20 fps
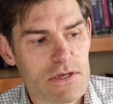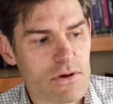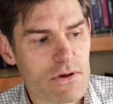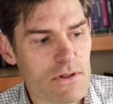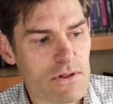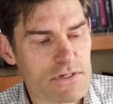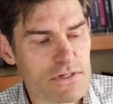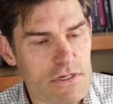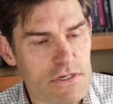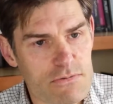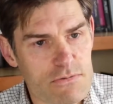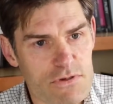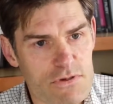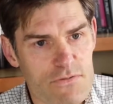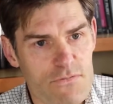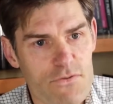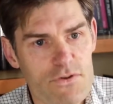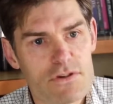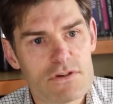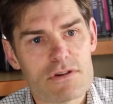technologies were
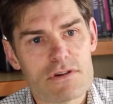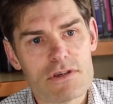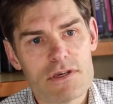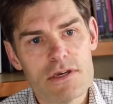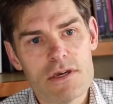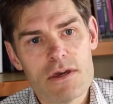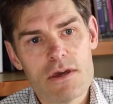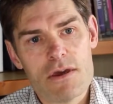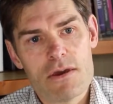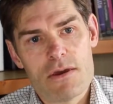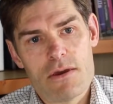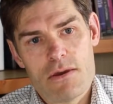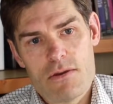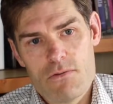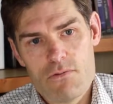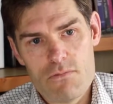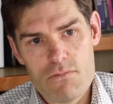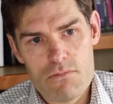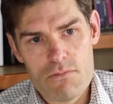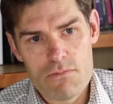sufficiently
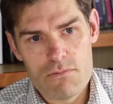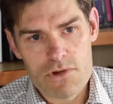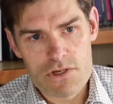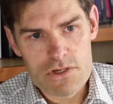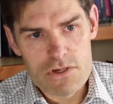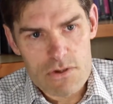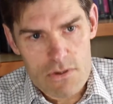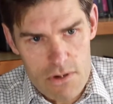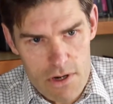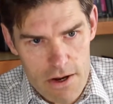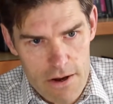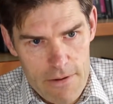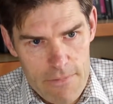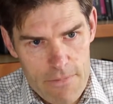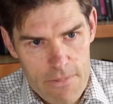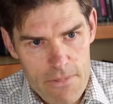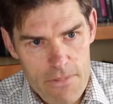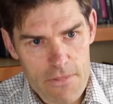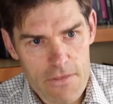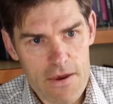mature
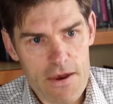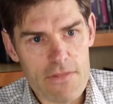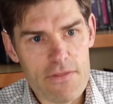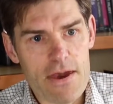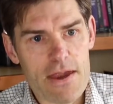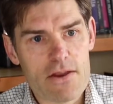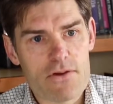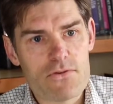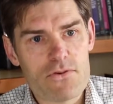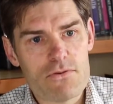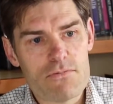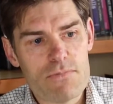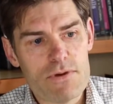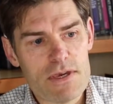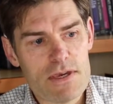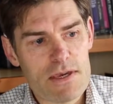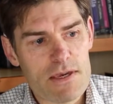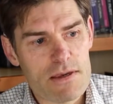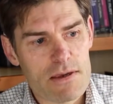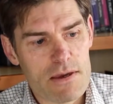that they could
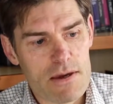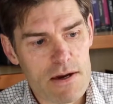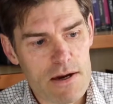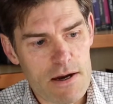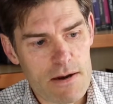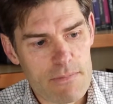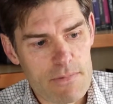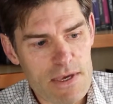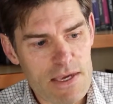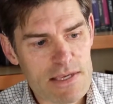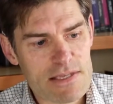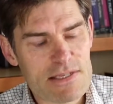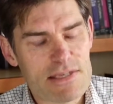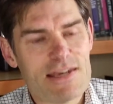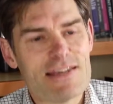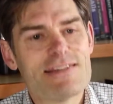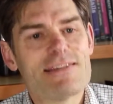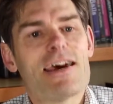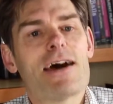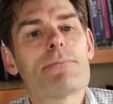be
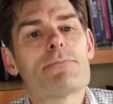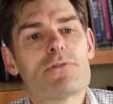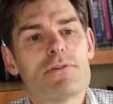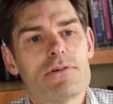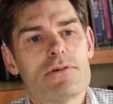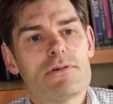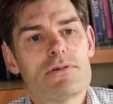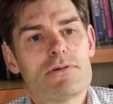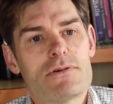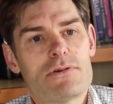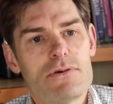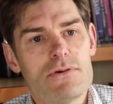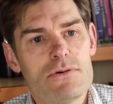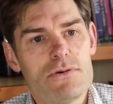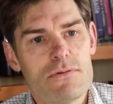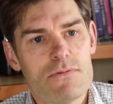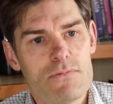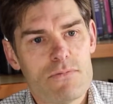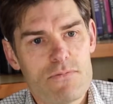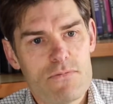easily adapted
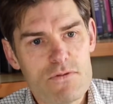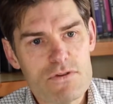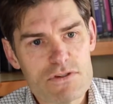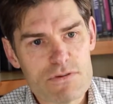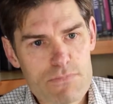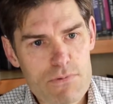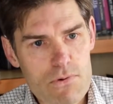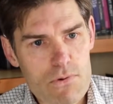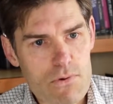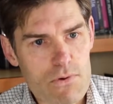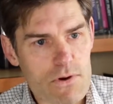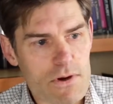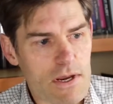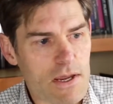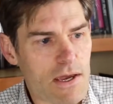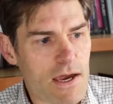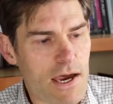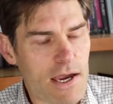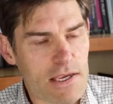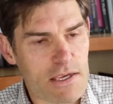to support
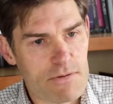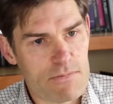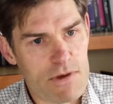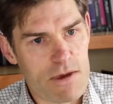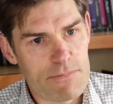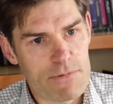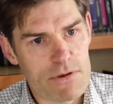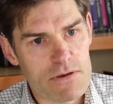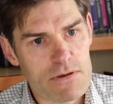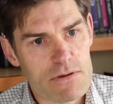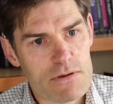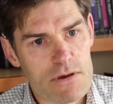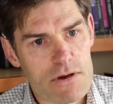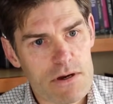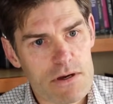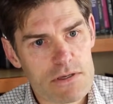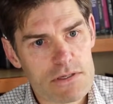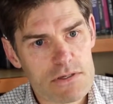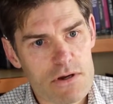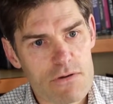argument mapping
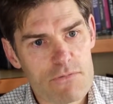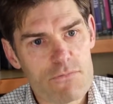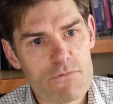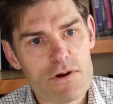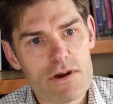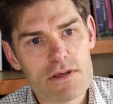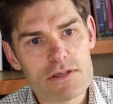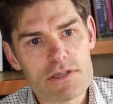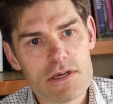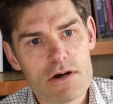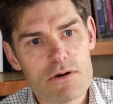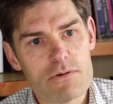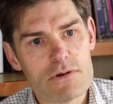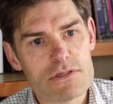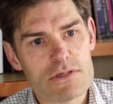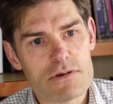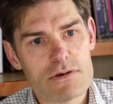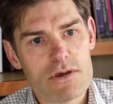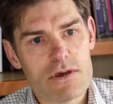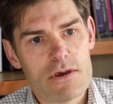software. So it
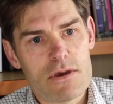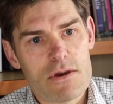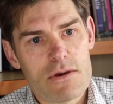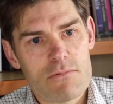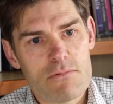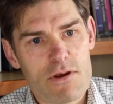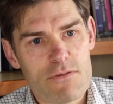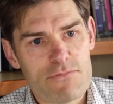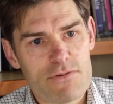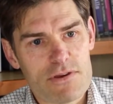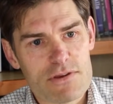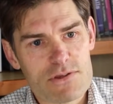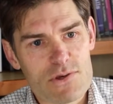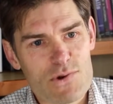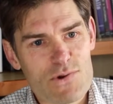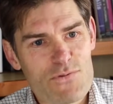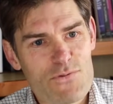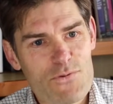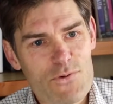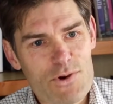was roughly a
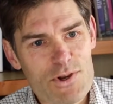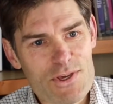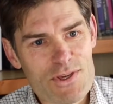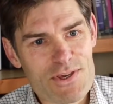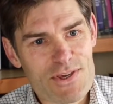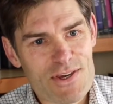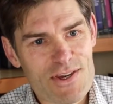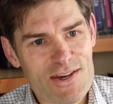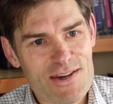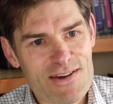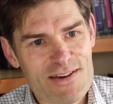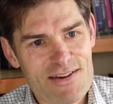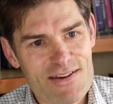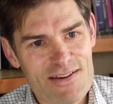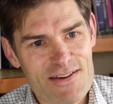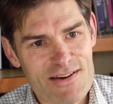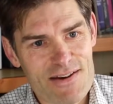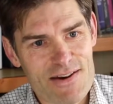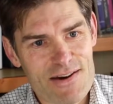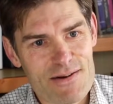sort of 40-year,
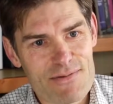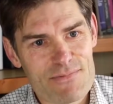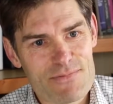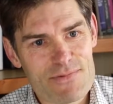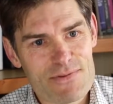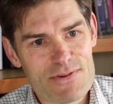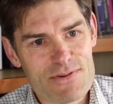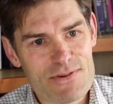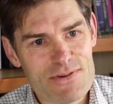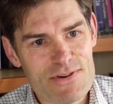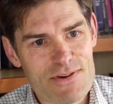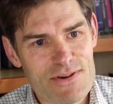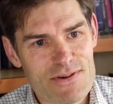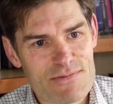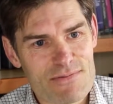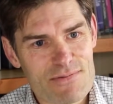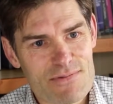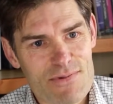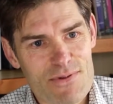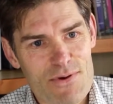
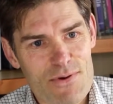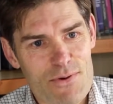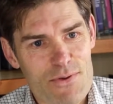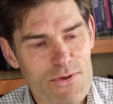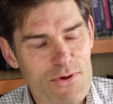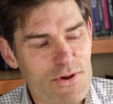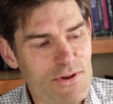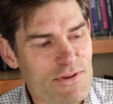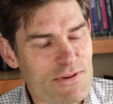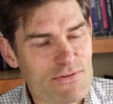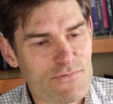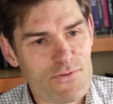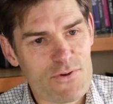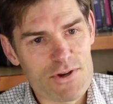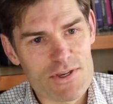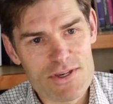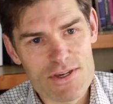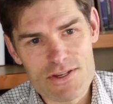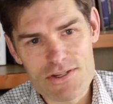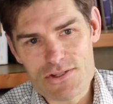or 30 to
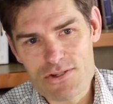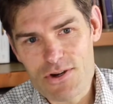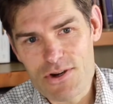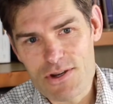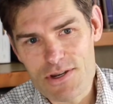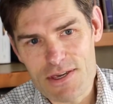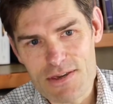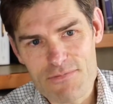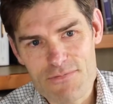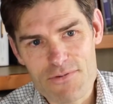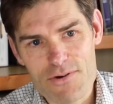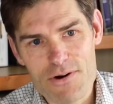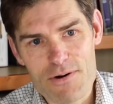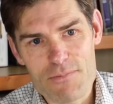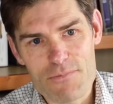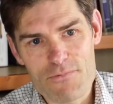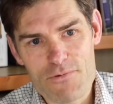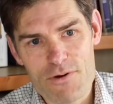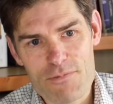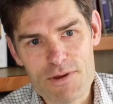40-year journey
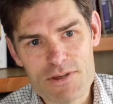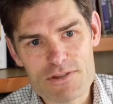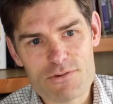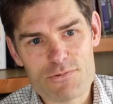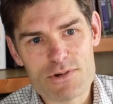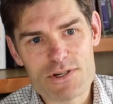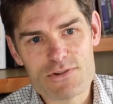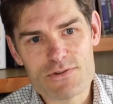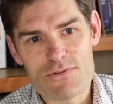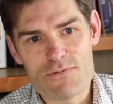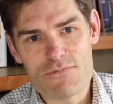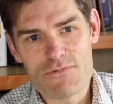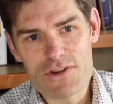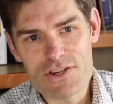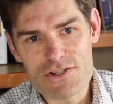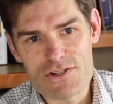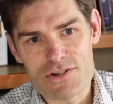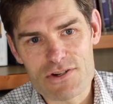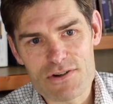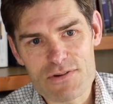from his original
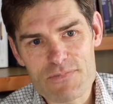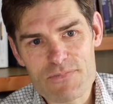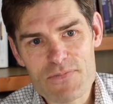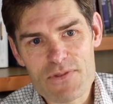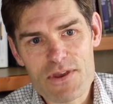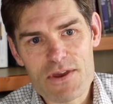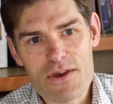vision